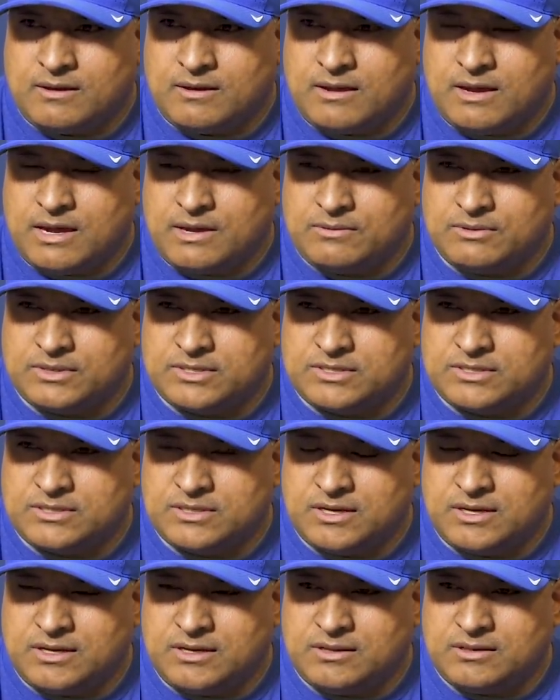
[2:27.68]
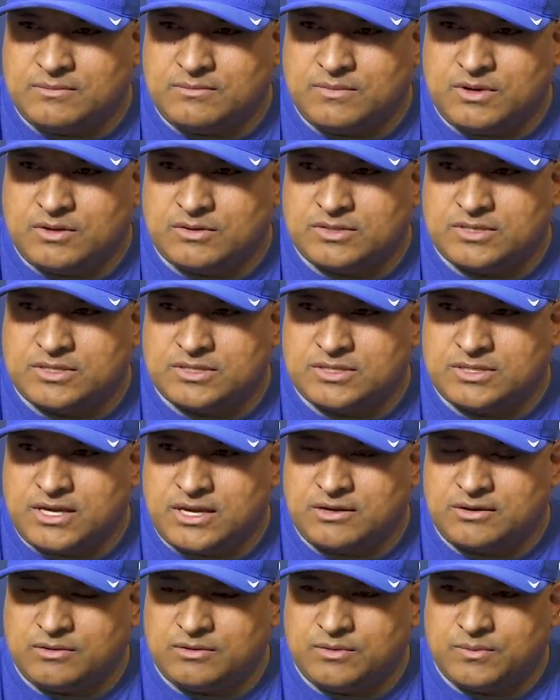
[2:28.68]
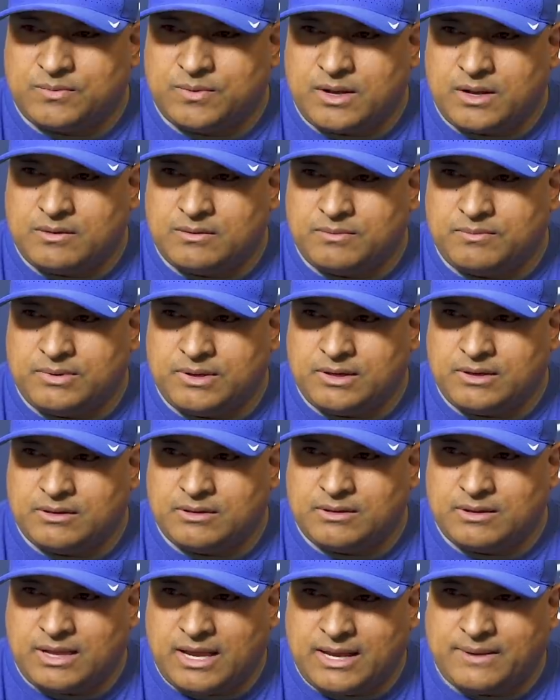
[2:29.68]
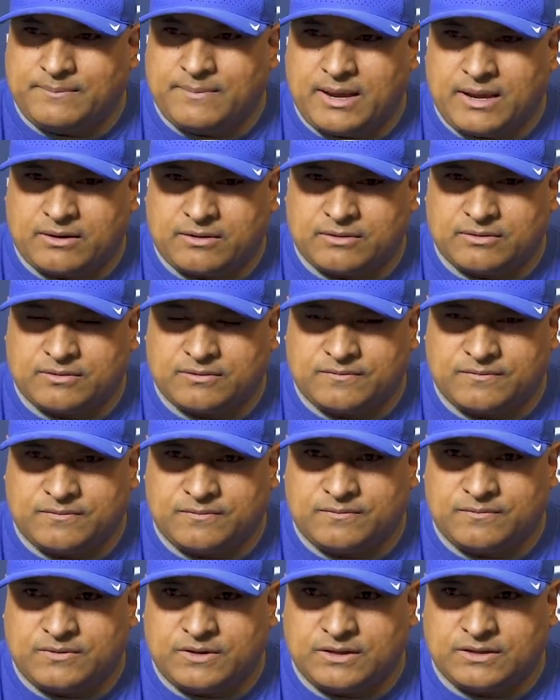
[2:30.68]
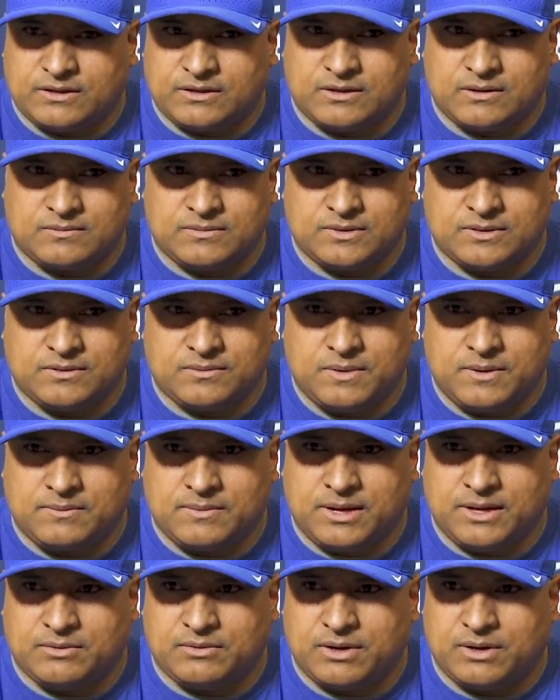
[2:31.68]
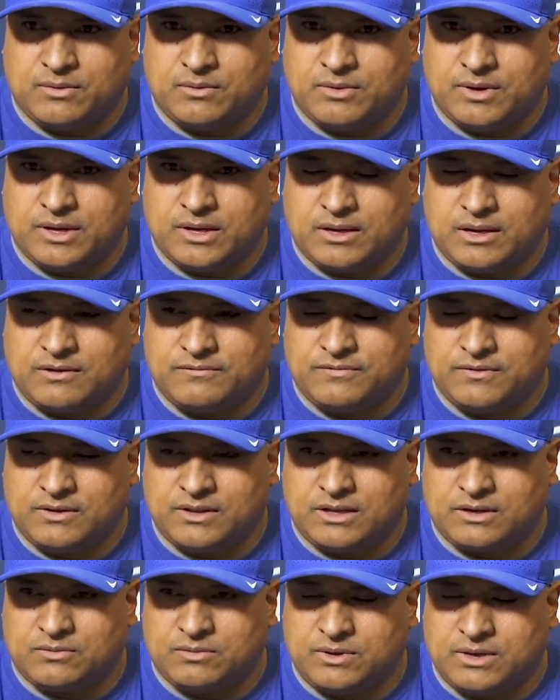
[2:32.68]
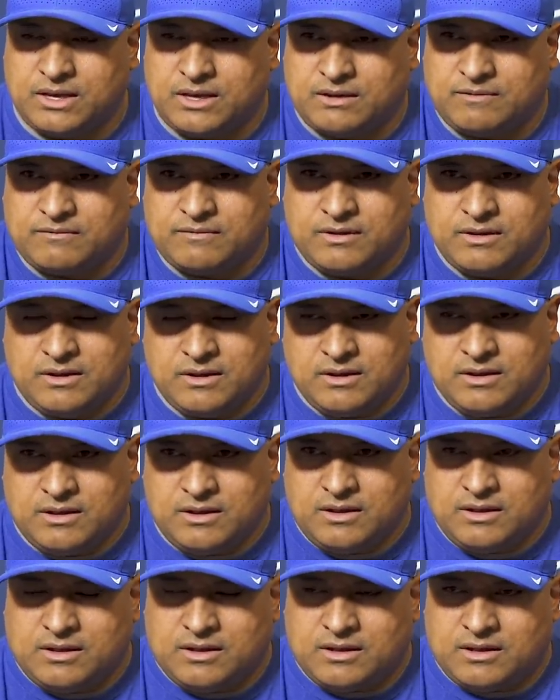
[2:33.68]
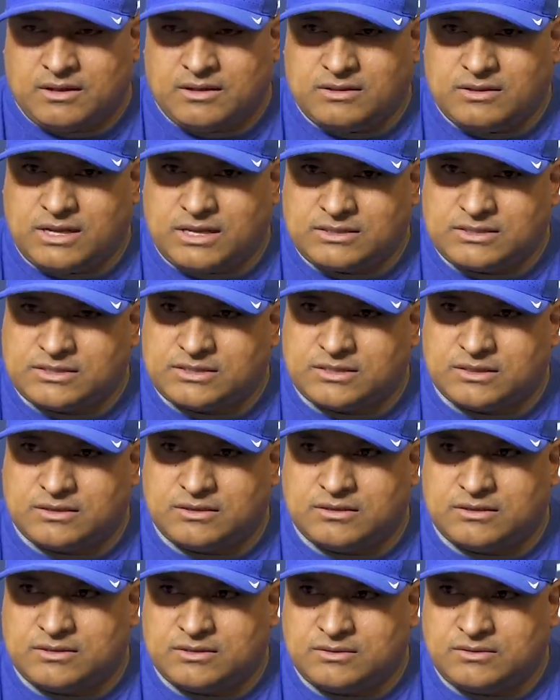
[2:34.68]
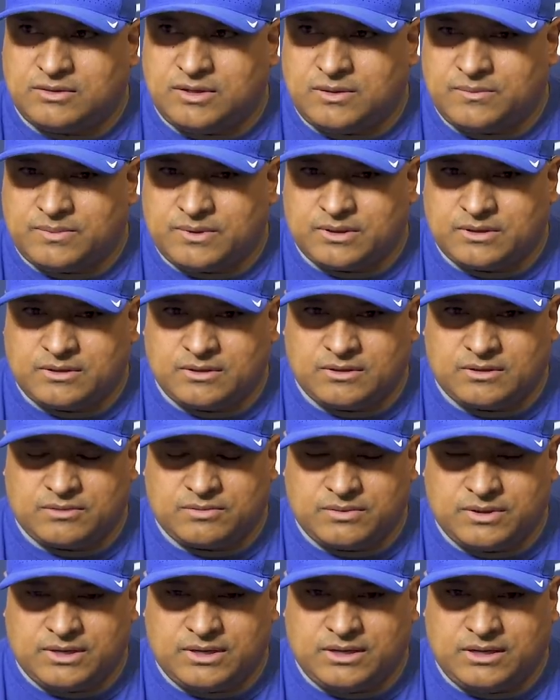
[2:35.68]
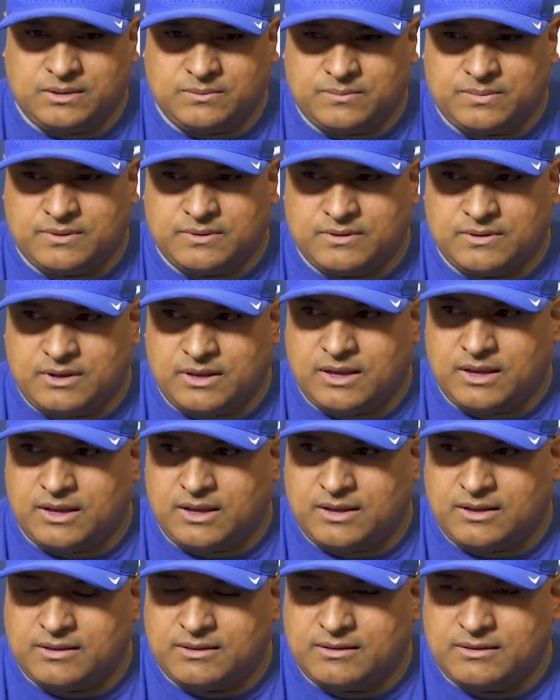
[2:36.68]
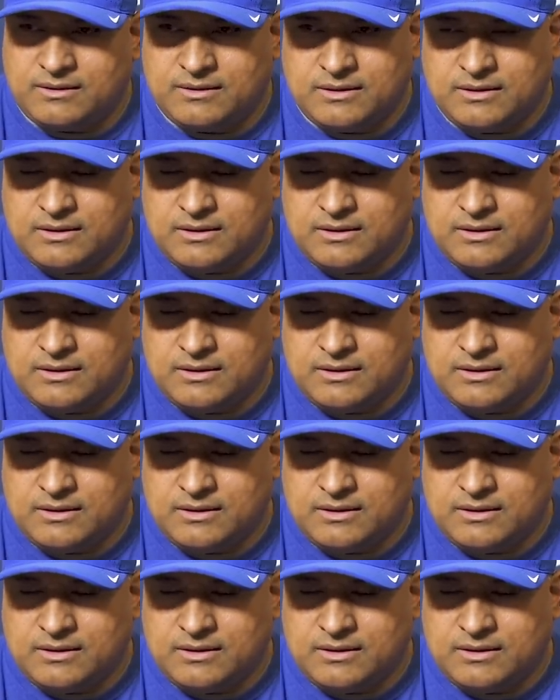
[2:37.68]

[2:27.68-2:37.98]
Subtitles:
I would say the most settled would probably be the linebacker, the thing that comes to my mind right away. I feel like we have not just a good two deep, but a good three deep. And